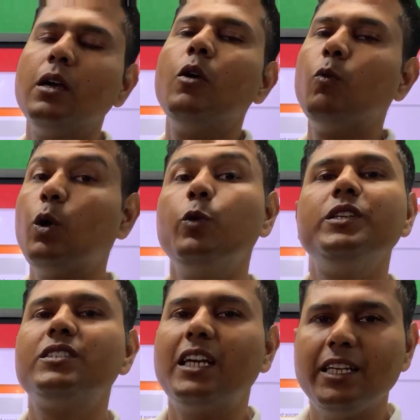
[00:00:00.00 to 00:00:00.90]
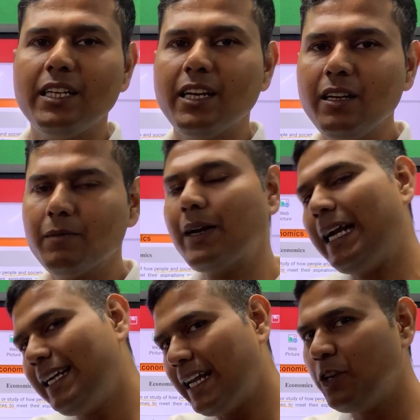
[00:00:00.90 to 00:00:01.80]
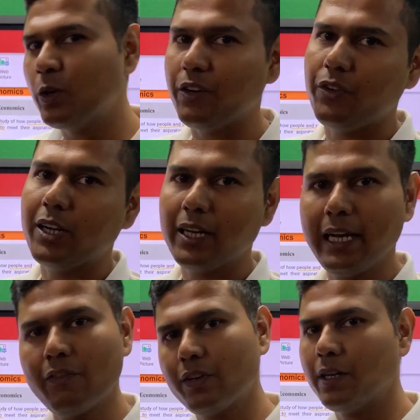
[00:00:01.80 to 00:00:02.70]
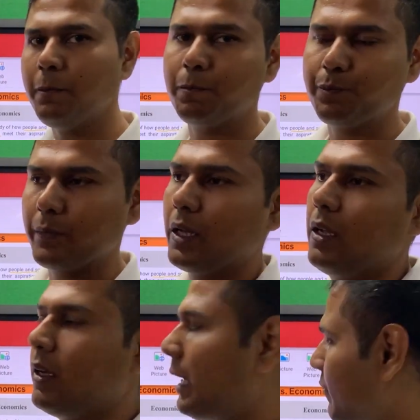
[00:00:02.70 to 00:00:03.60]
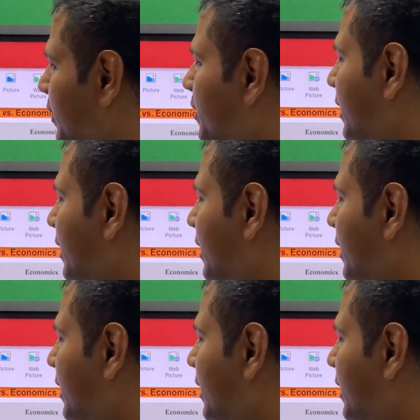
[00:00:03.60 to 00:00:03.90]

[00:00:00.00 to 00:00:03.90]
What do we study in it? I'll tell you definitely in the